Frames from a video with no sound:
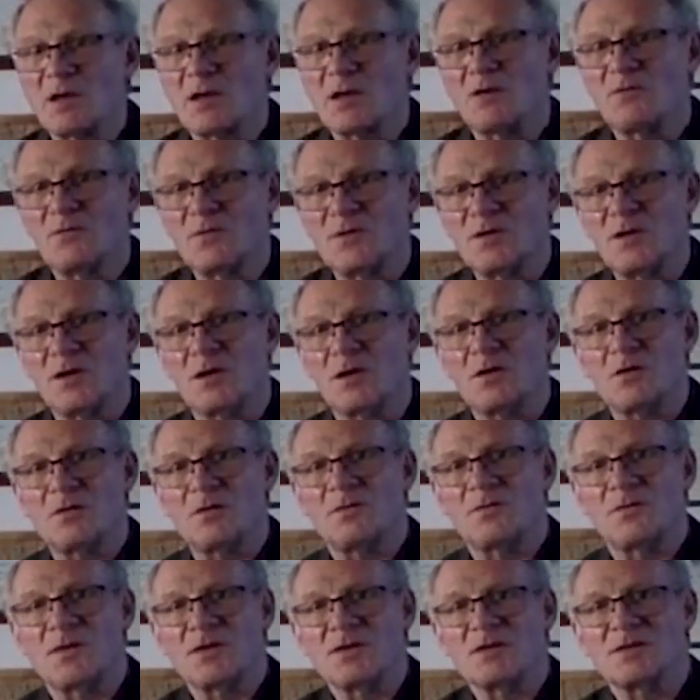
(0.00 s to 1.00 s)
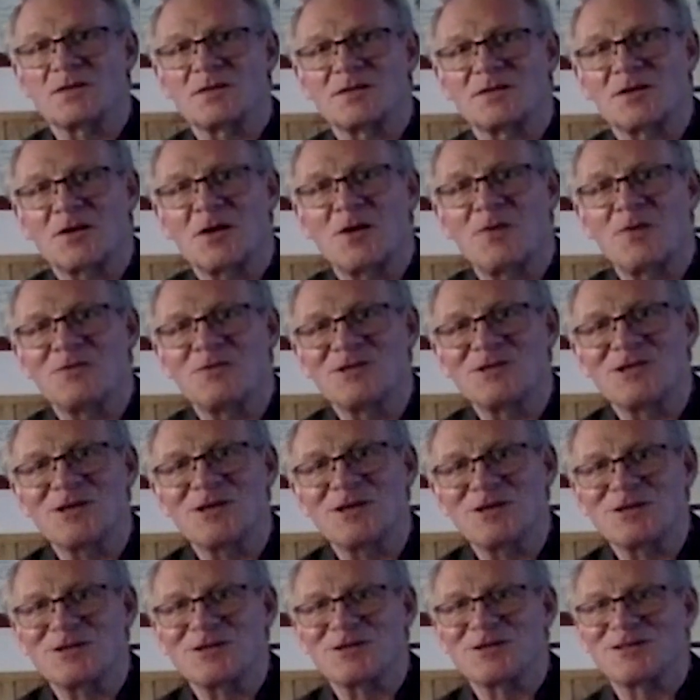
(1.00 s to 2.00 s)
a video of this
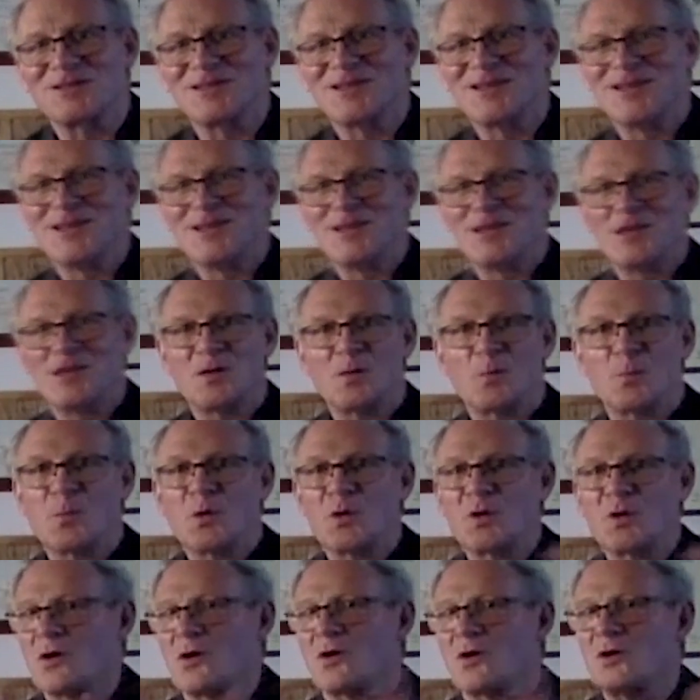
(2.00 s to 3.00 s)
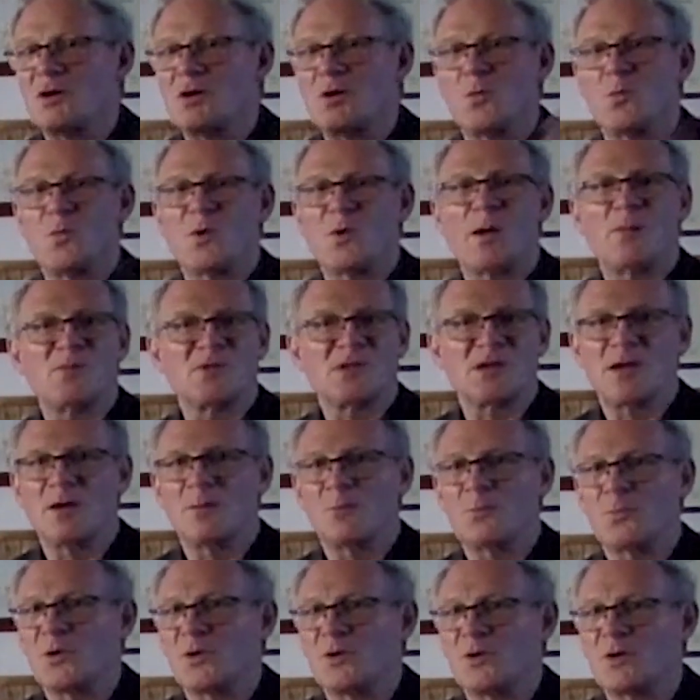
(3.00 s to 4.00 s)
conversation. You know, put it on your
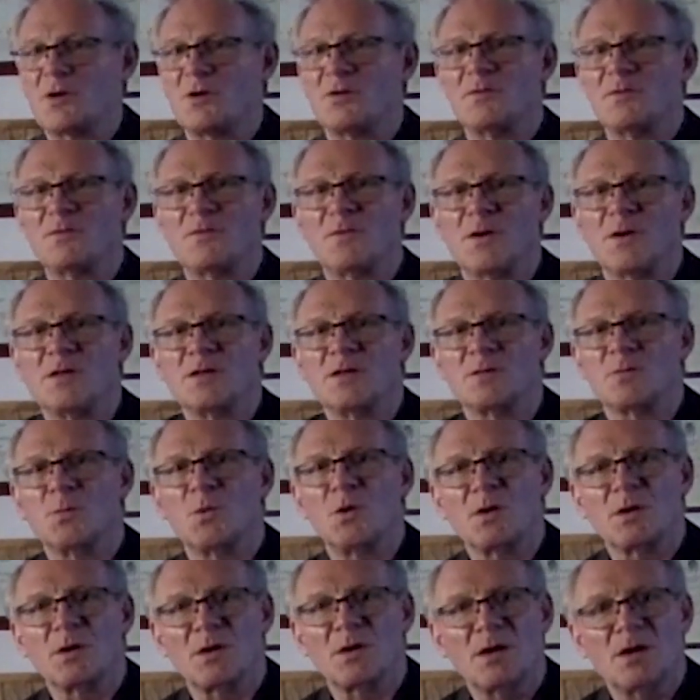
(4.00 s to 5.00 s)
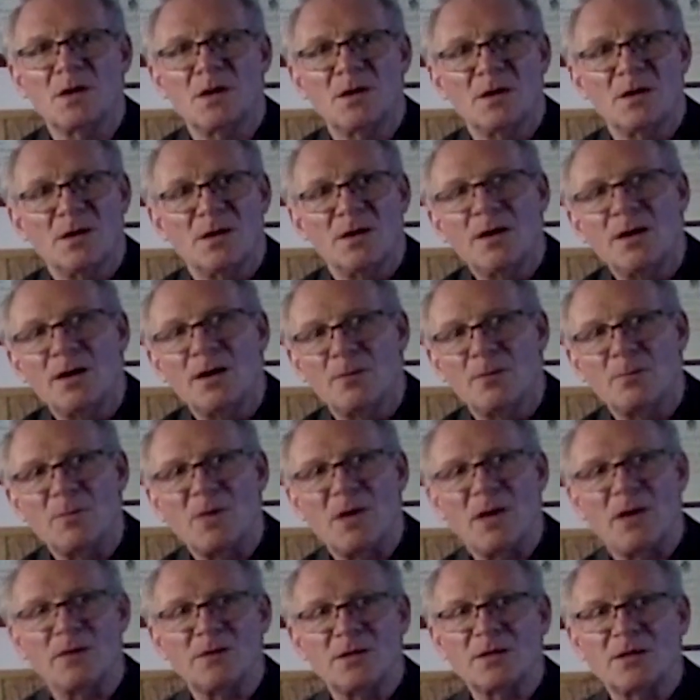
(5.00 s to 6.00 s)
website, put it on Facebook.
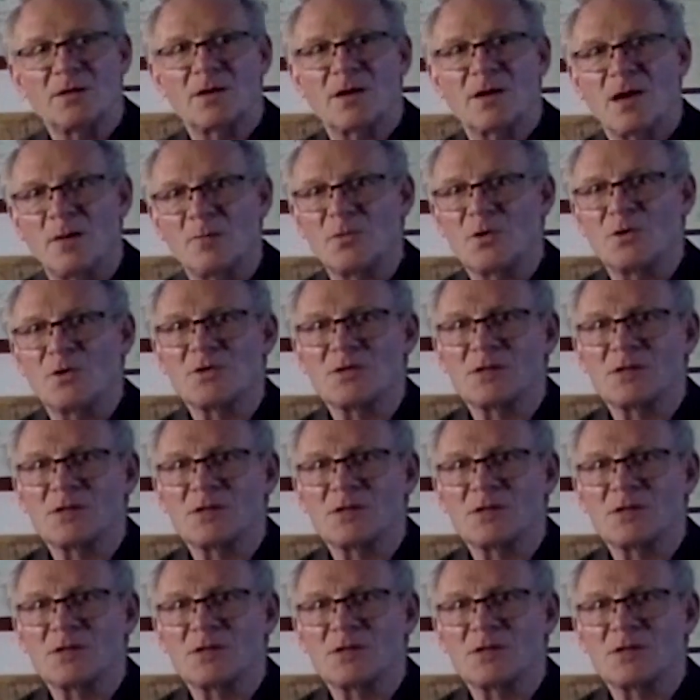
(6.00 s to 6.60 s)
You know, I'm not